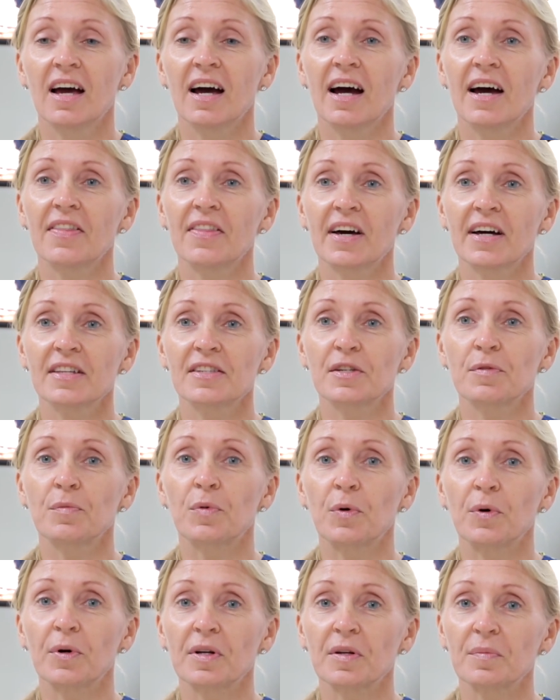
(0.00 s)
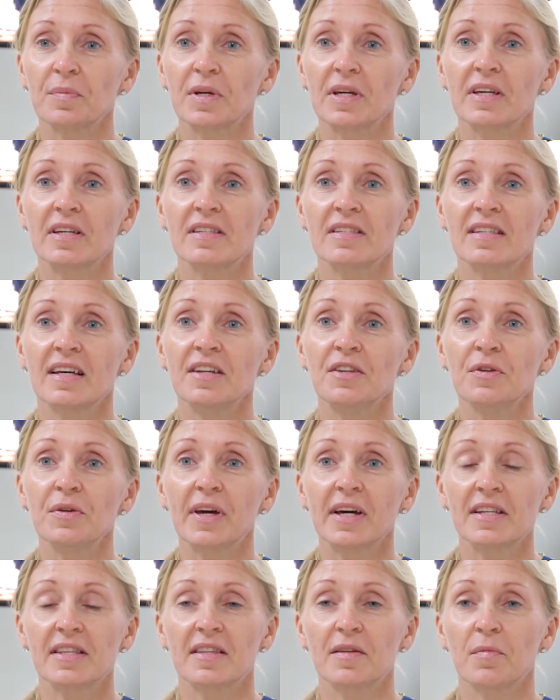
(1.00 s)
And that's important because then you
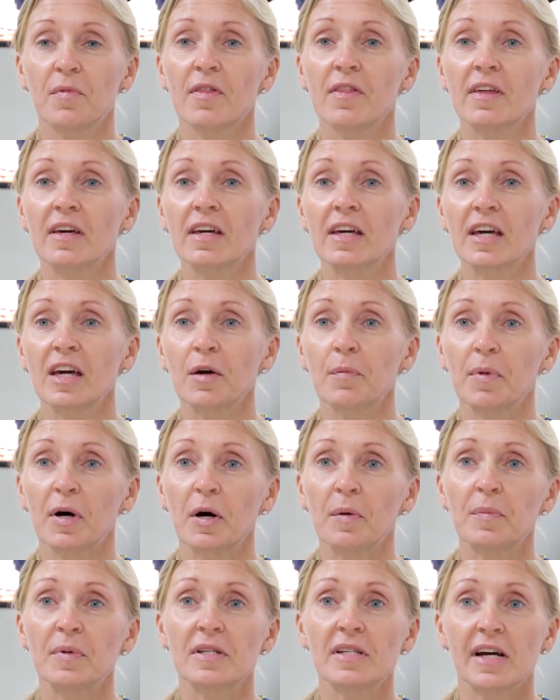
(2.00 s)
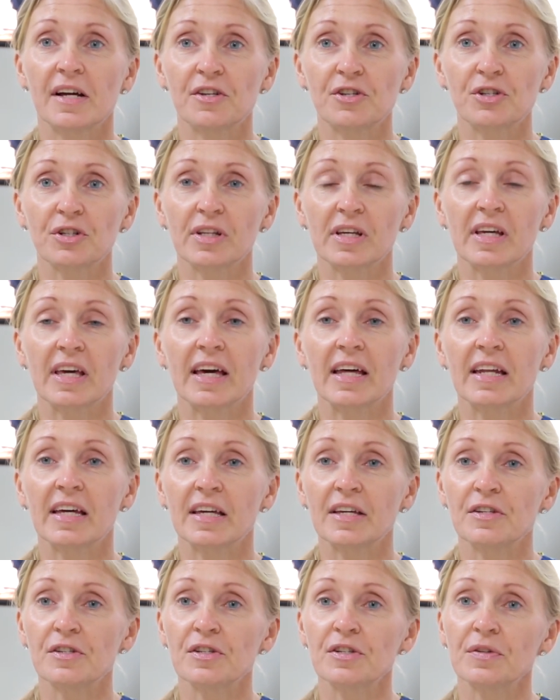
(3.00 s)
get them thinking about potentially getting
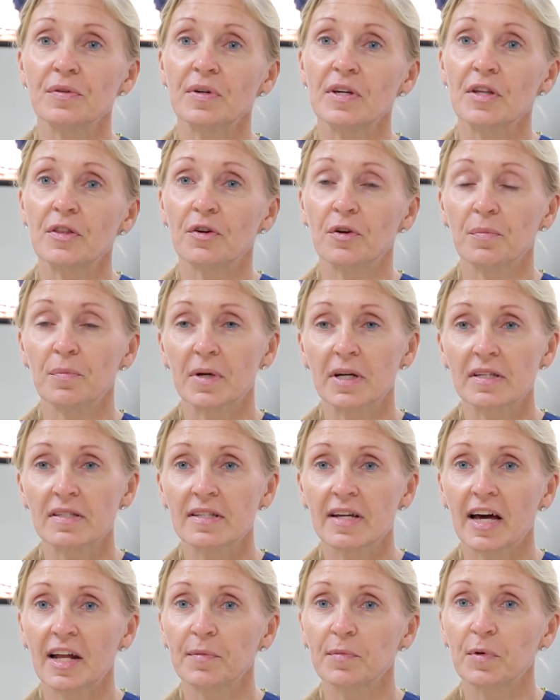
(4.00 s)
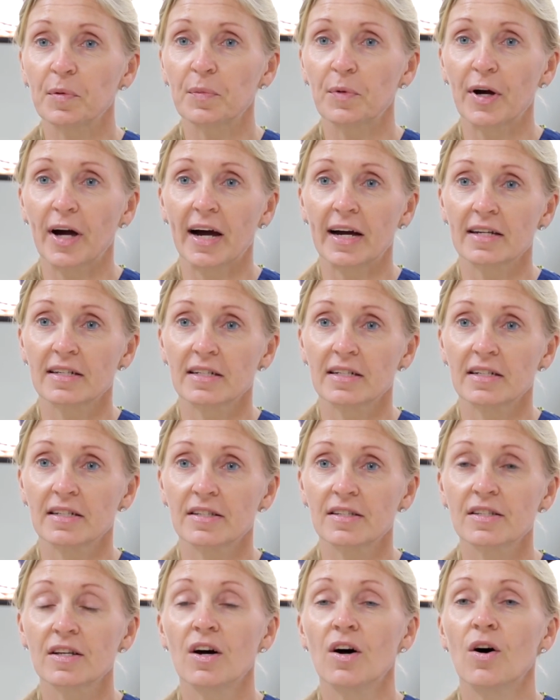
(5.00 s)
into either mixed animal
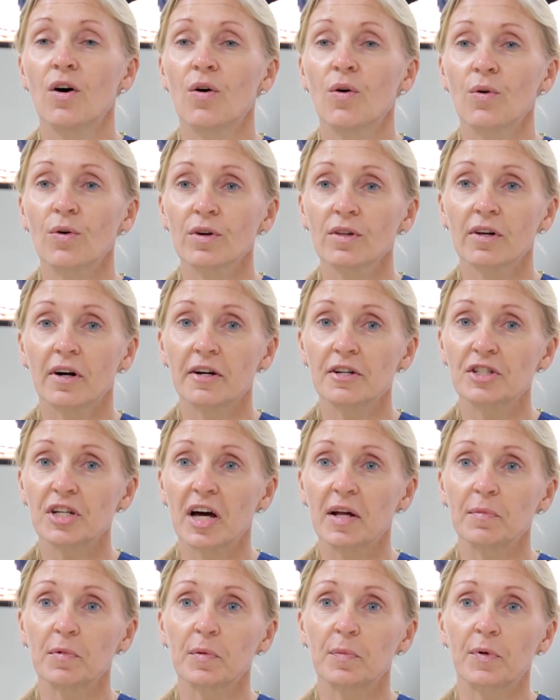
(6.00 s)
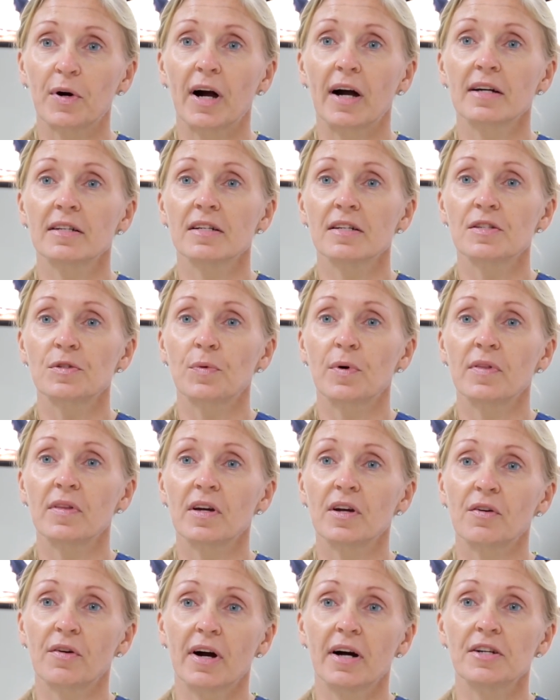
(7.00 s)
practice or large animal practice when
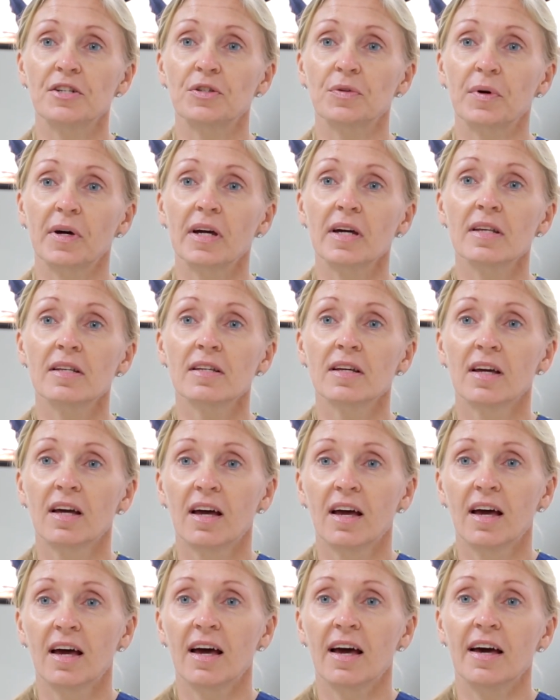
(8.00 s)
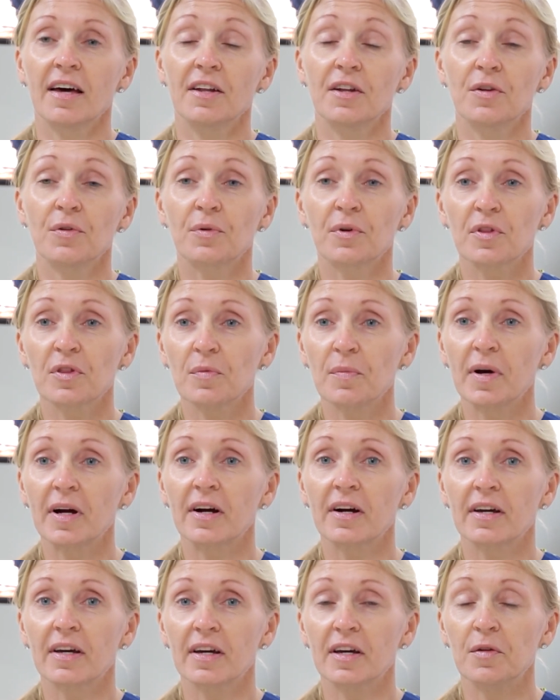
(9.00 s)
they graduate. And in North
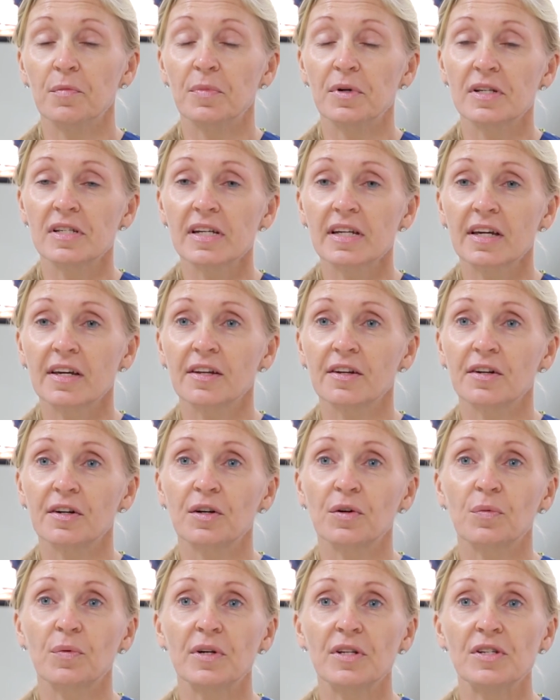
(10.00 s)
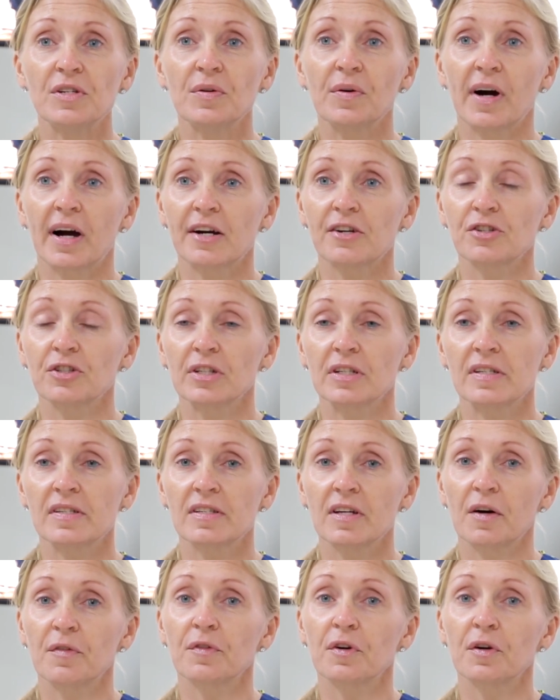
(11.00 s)
America in particular, we do actually
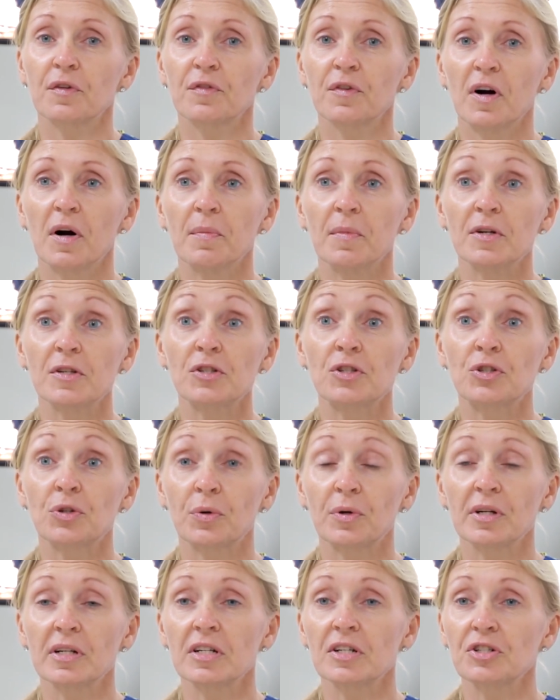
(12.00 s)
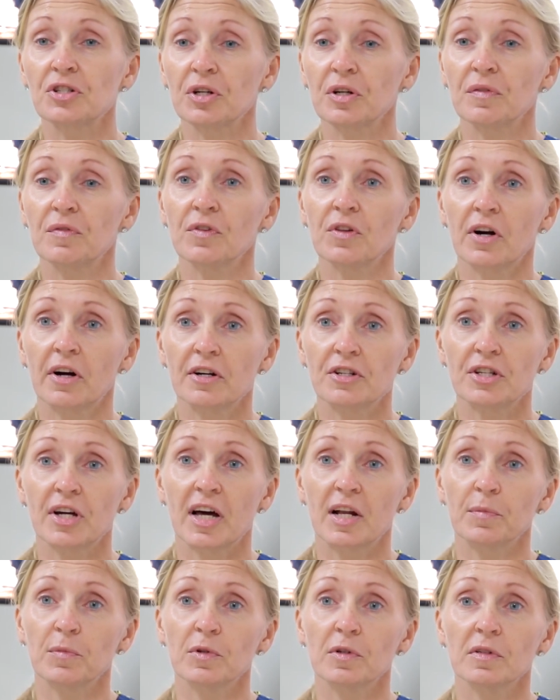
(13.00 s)
suffer from a shortage of large
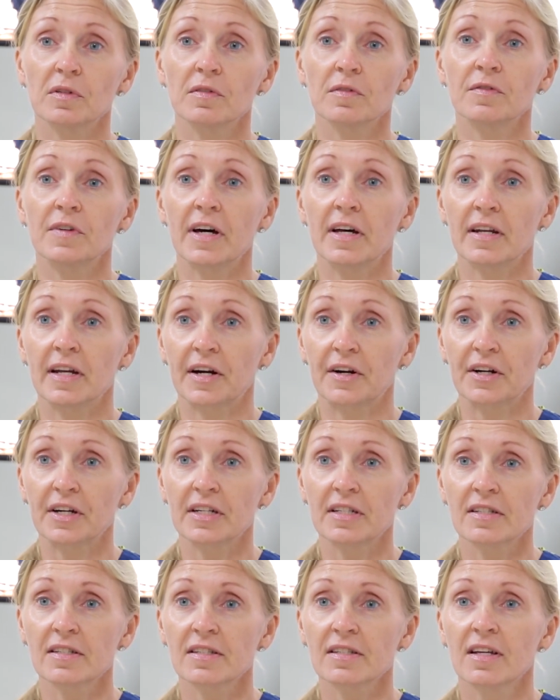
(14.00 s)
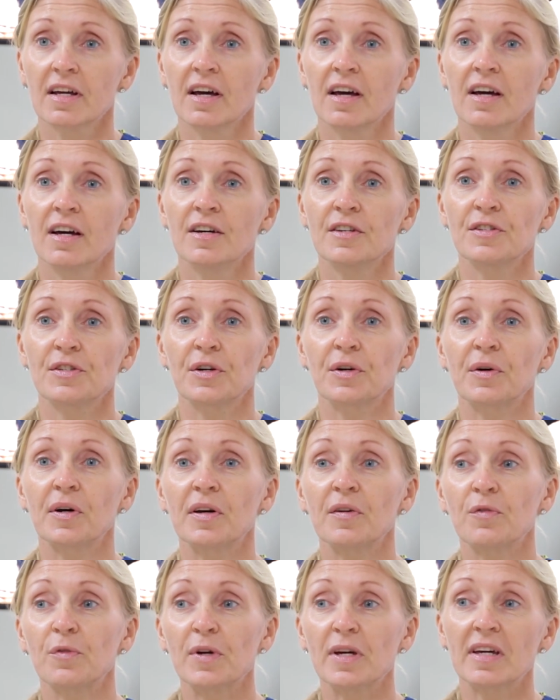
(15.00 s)
animal veterinarians. So
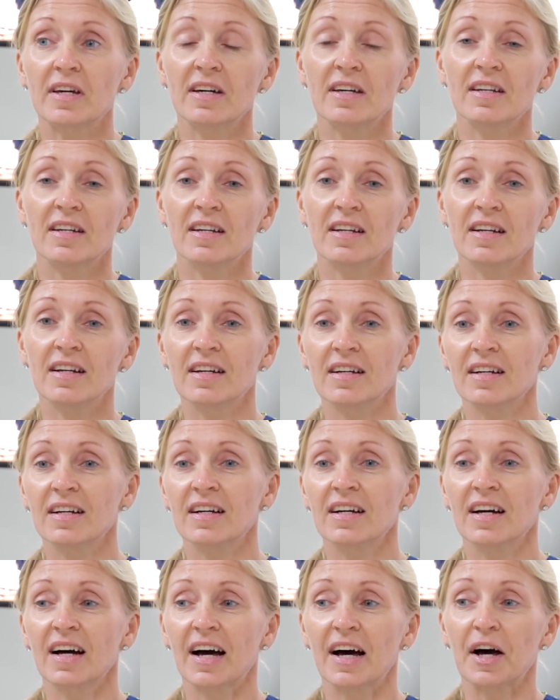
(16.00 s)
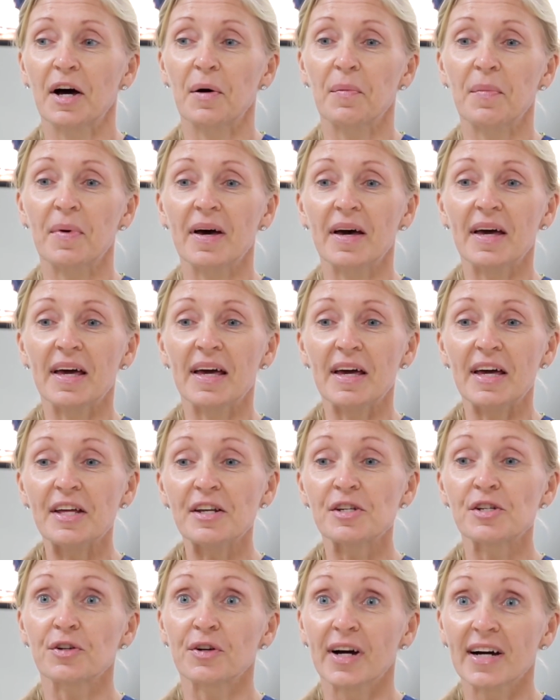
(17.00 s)
if we can um,
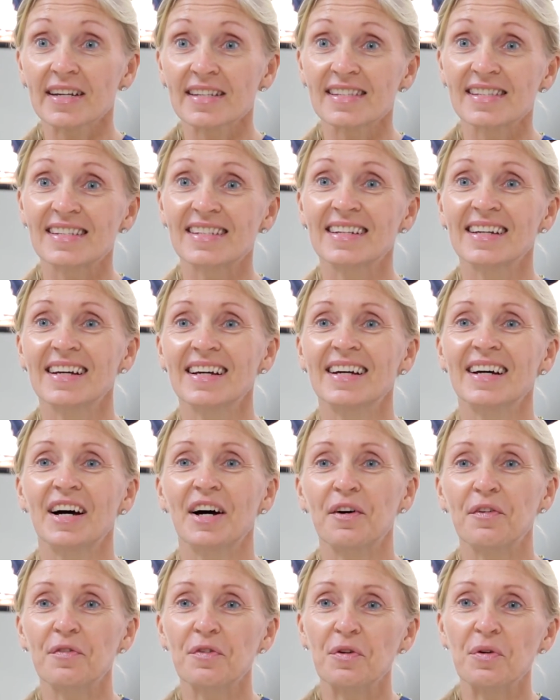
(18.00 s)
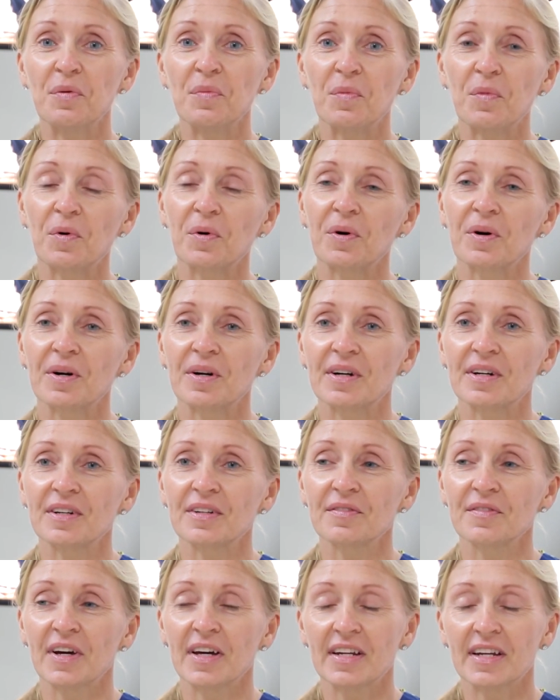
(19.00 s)
interest a few
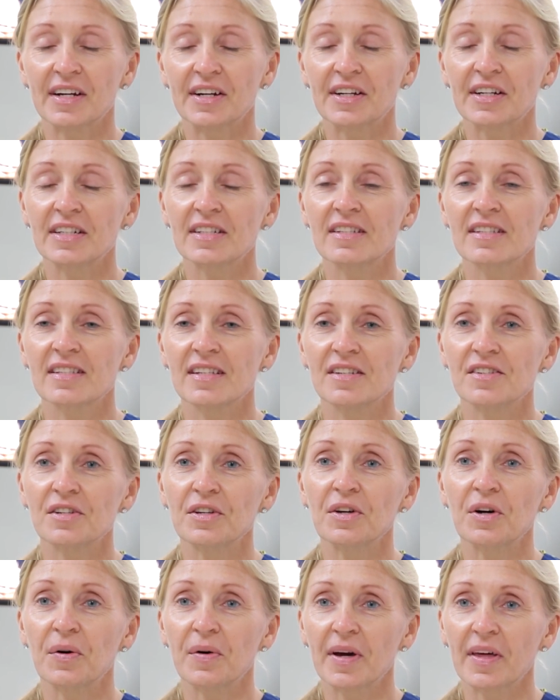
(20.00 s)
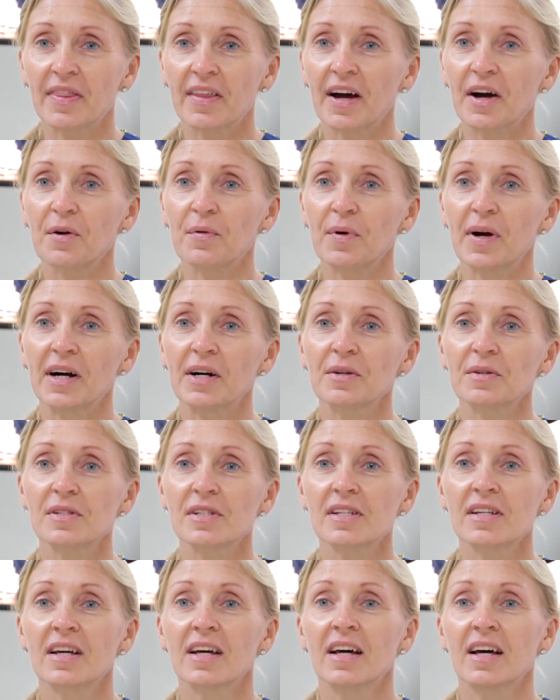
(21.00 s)
more veterinarians into going that
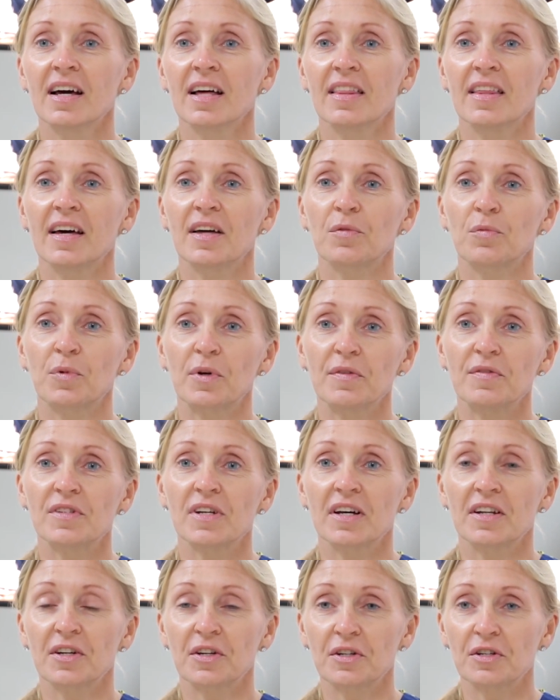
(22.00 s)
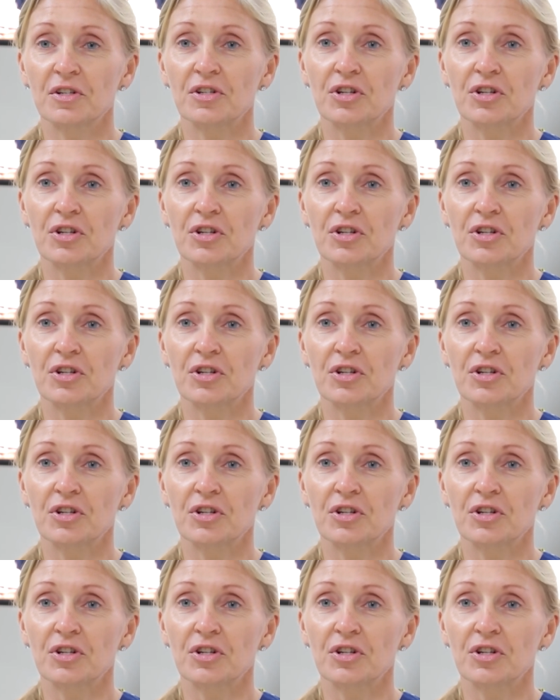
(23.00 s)
route, then we've done a good